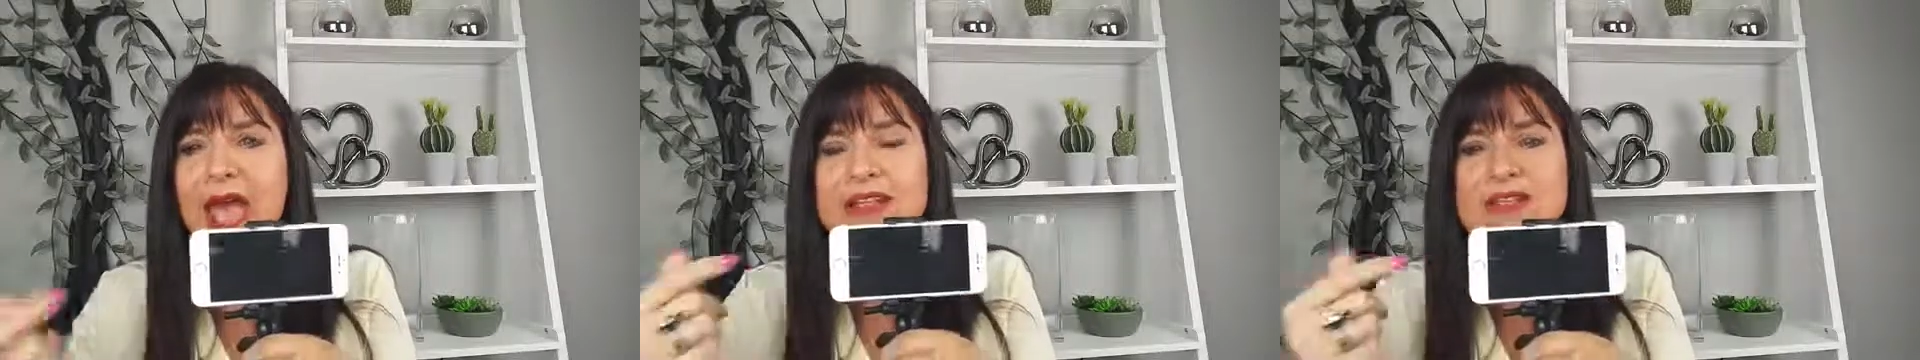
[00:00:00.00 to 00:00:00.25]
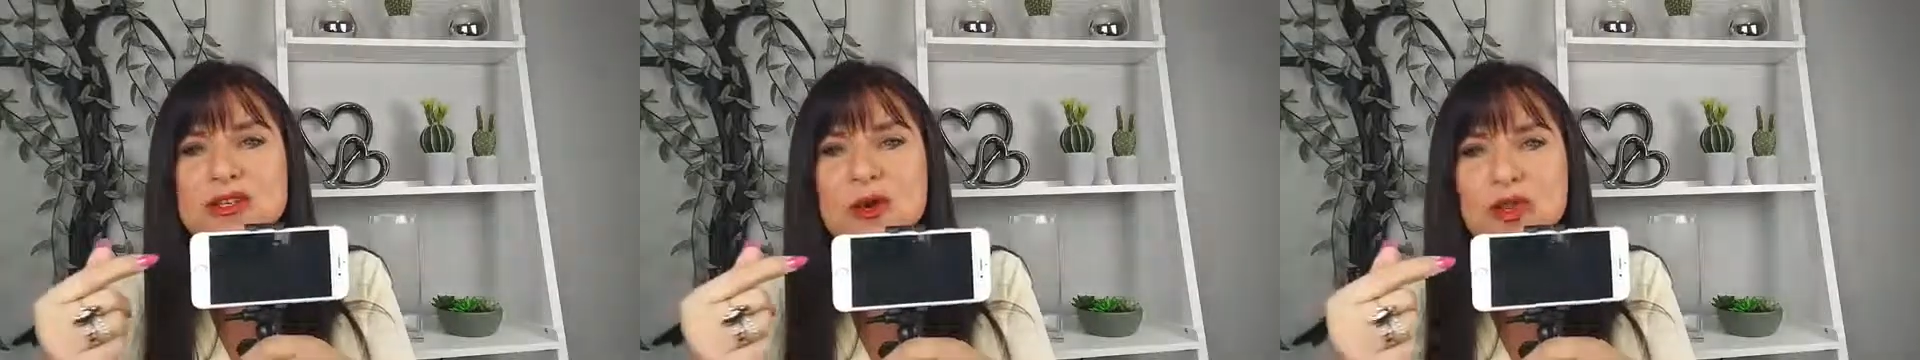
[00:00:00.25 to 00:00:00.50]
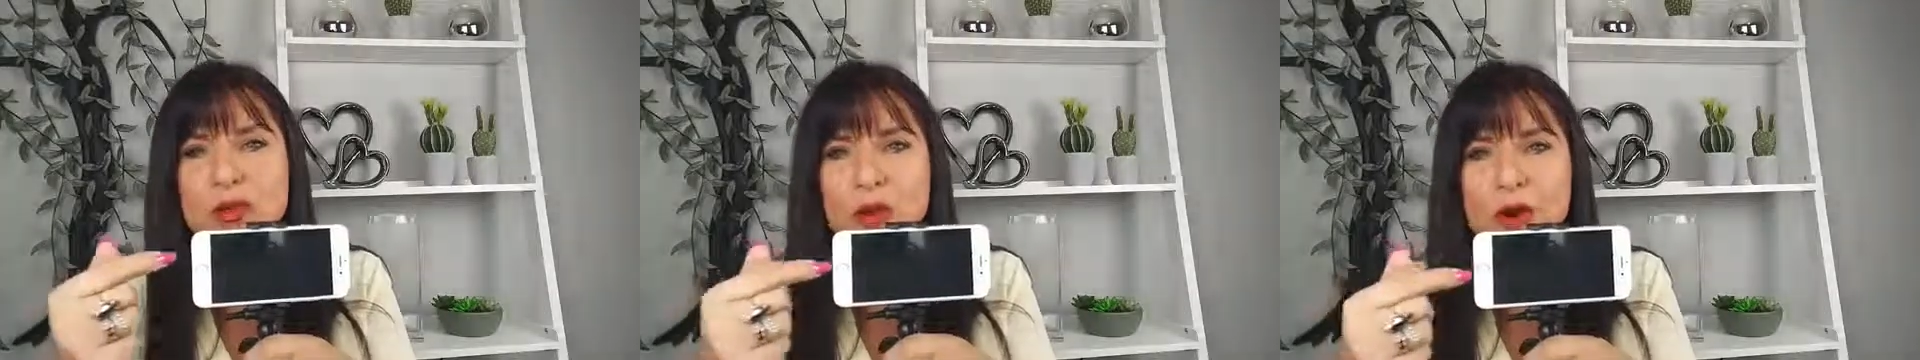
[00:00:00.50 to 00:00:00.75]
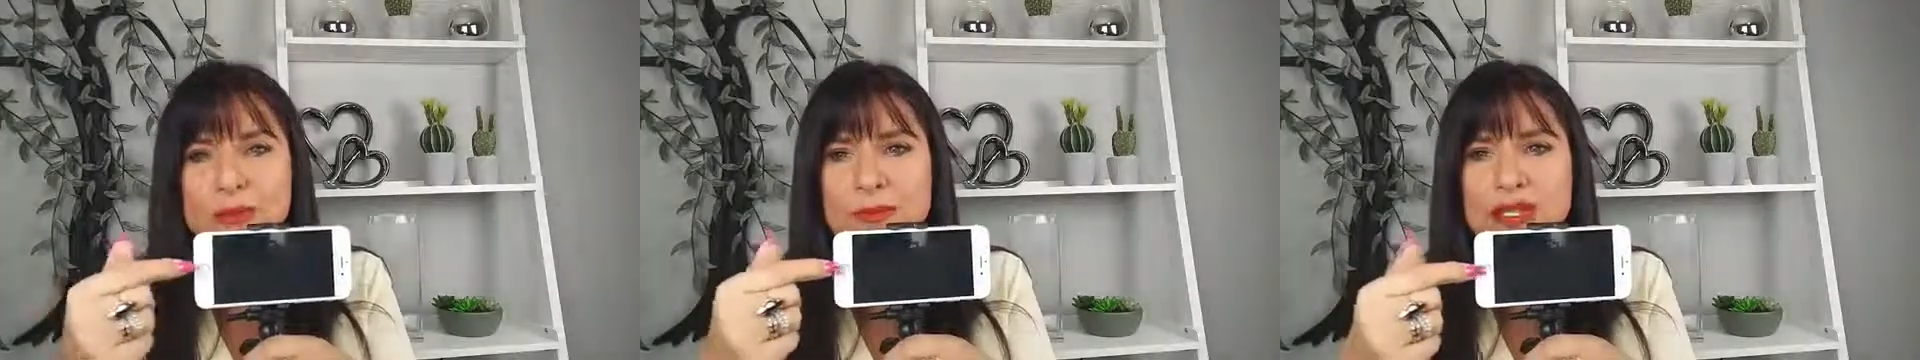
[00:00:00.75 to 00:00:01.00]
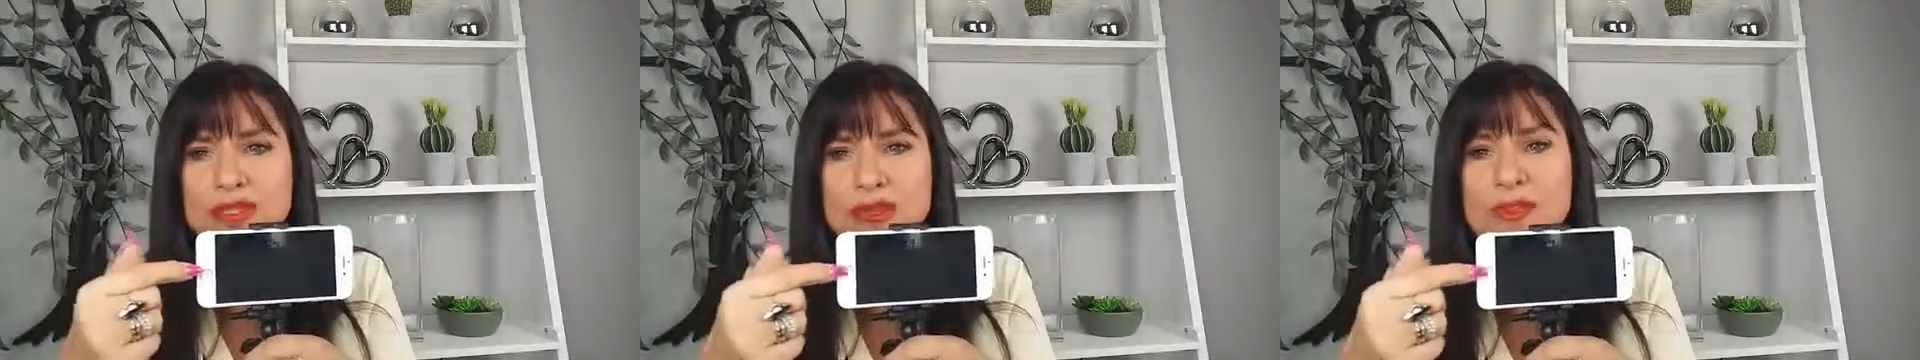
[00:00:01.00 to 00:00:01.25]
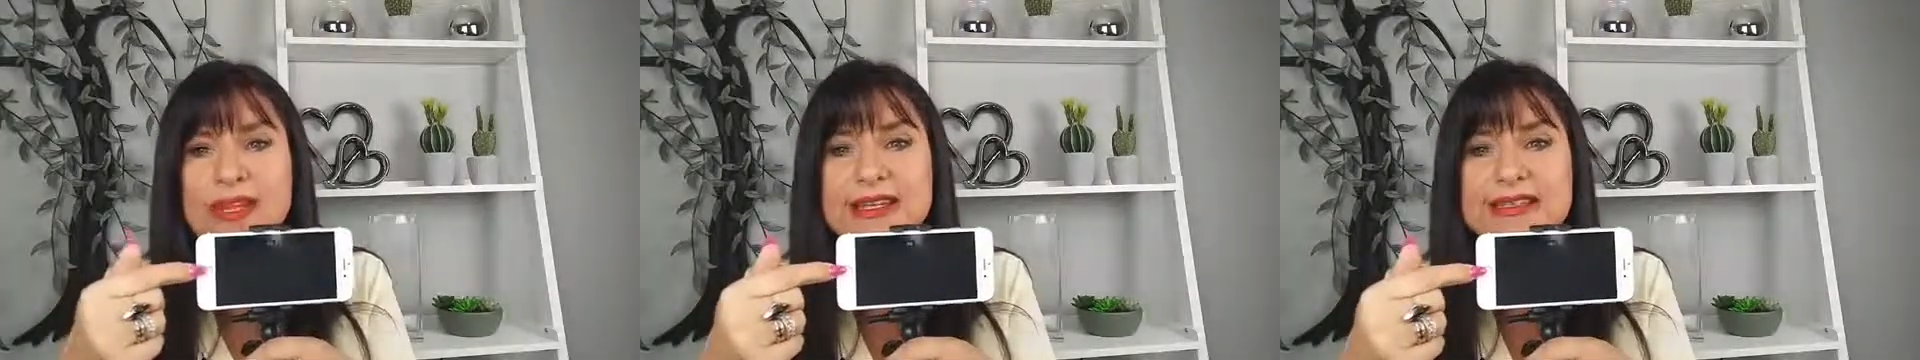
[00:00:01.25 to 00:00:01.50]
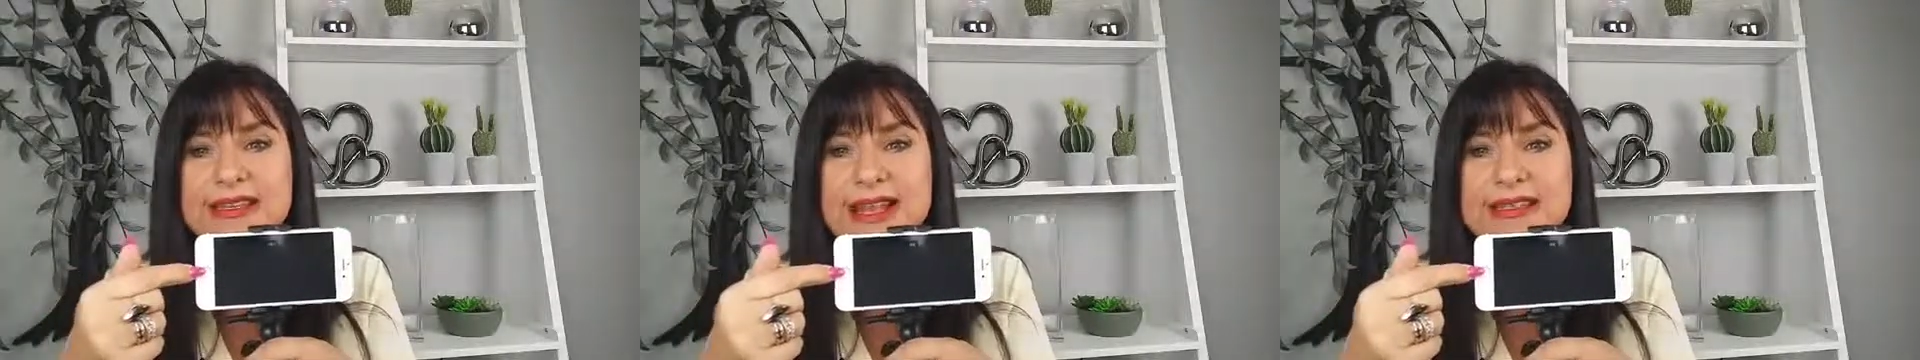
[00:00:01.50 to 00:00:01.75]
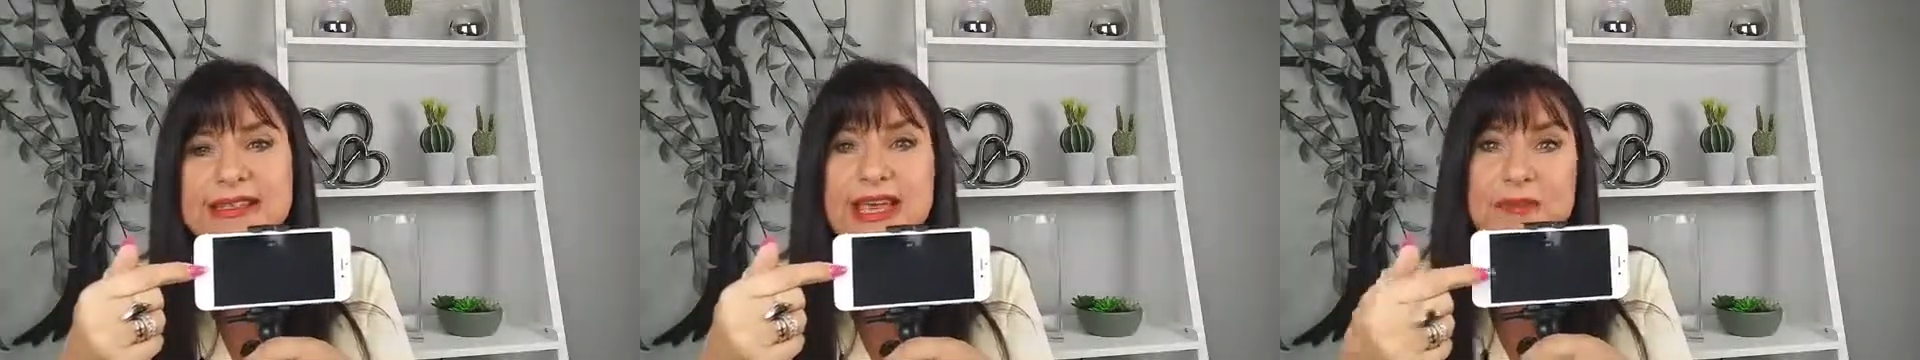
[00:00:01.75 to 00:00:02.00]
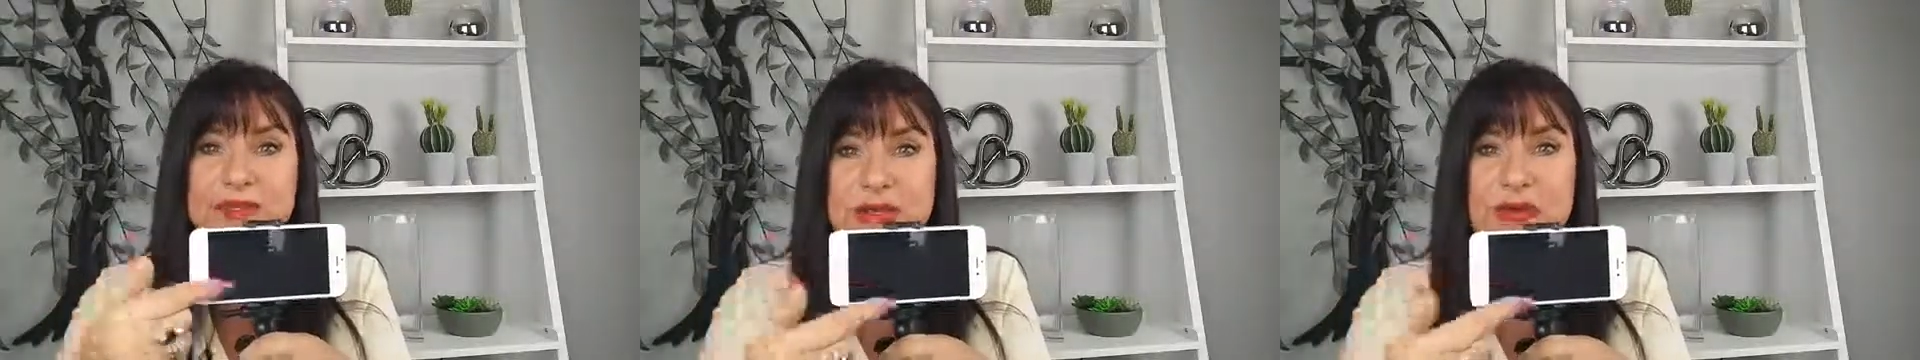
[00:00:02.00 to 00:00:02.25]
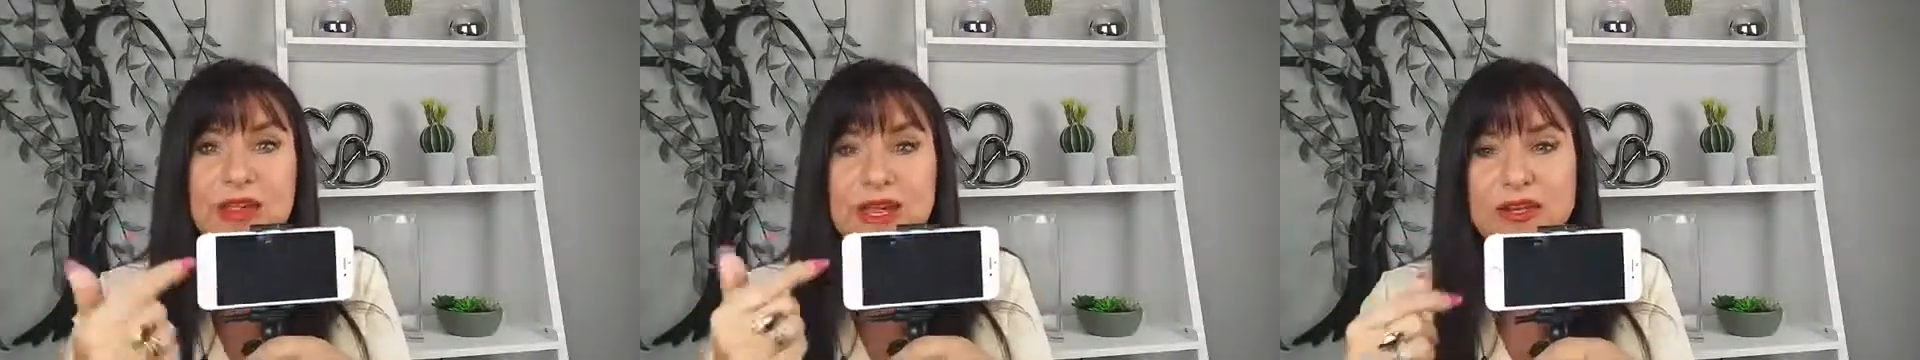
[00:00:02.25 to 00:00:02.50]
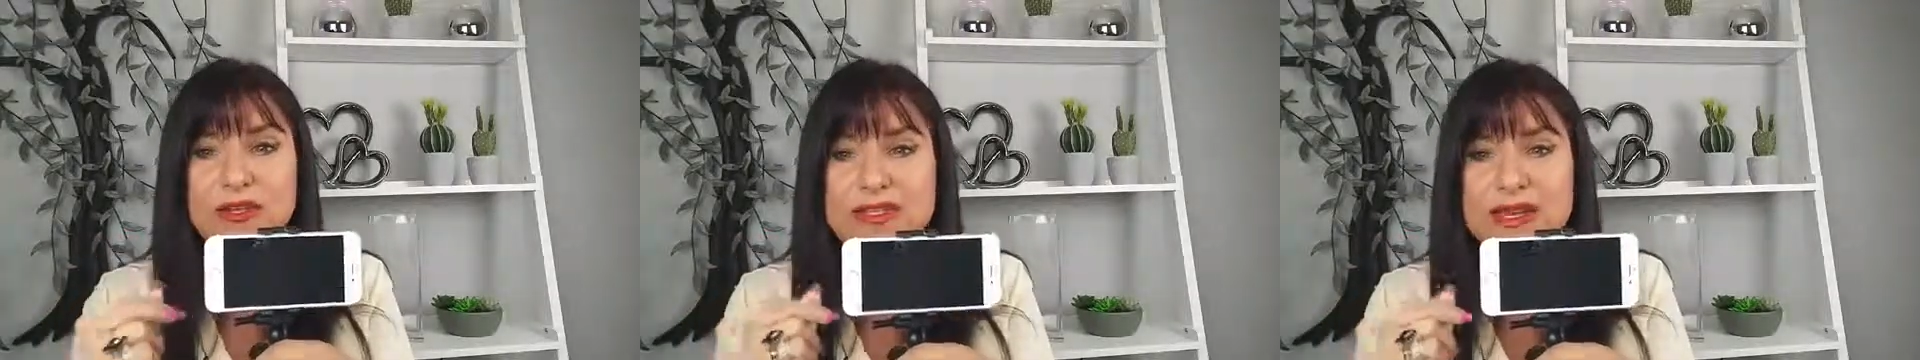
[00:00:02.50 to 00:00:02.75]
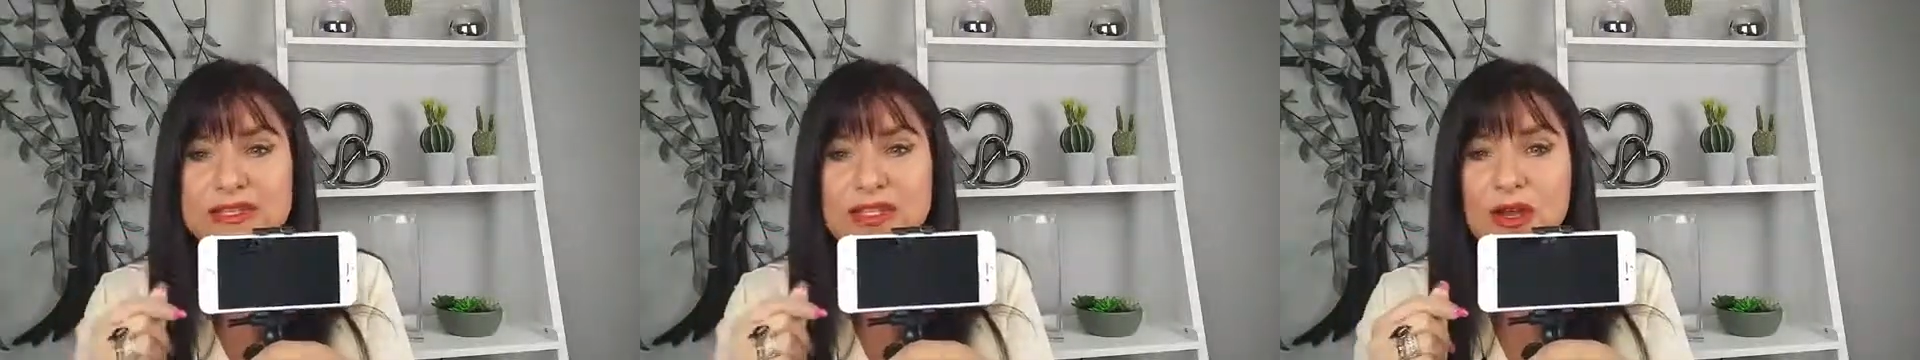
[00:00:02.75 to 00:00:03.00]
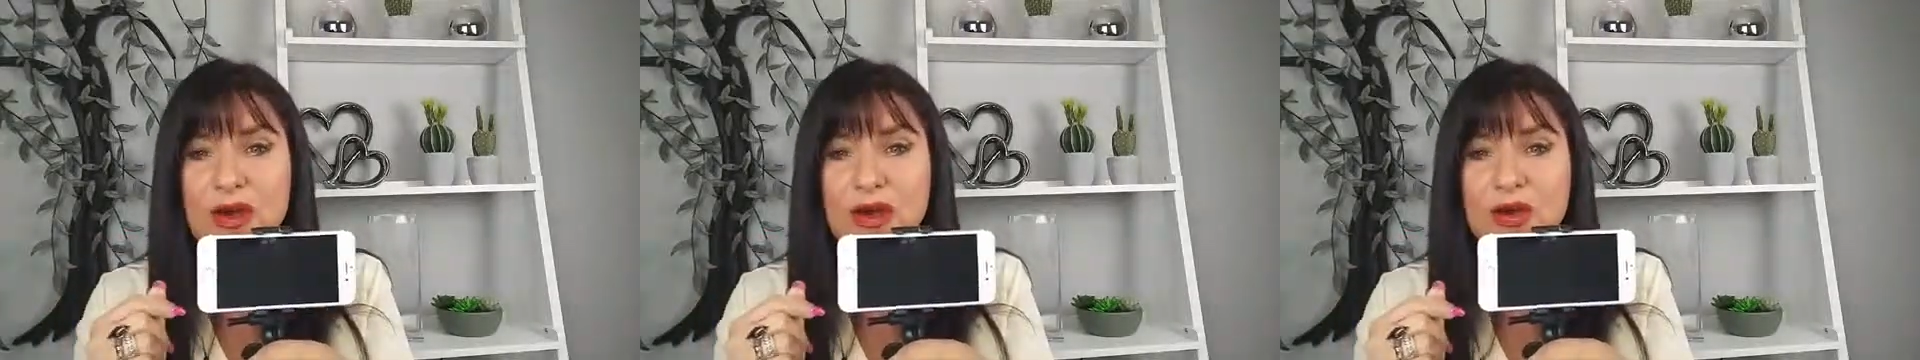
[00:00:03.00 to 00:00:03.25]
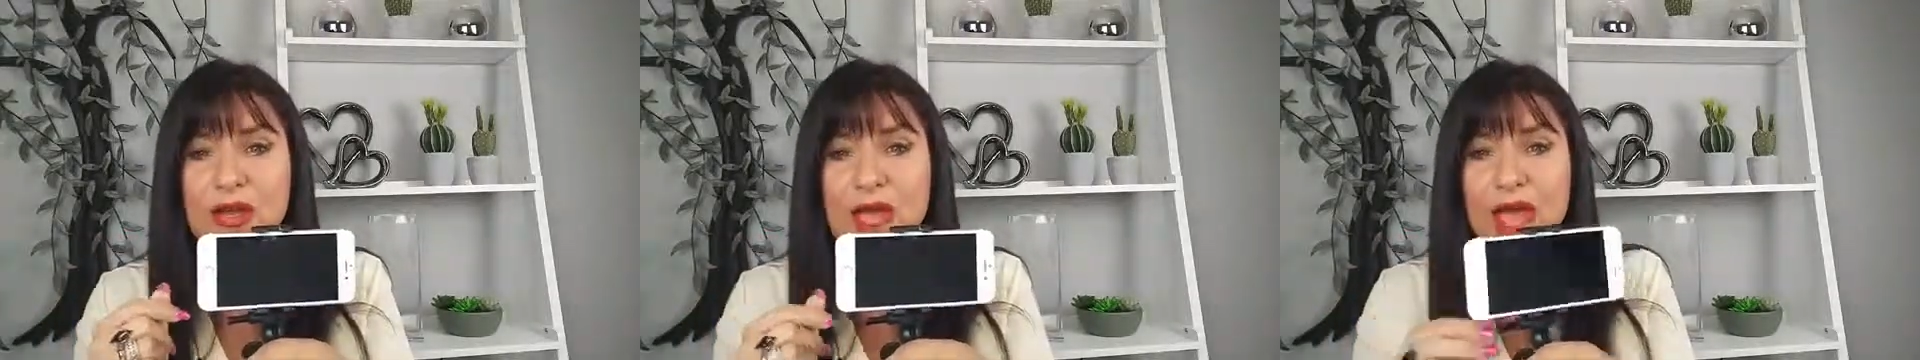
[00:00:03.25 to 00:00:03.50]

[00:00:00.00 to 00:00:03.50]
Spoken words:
And so you want to make sure that it's landscape so that you're set to go.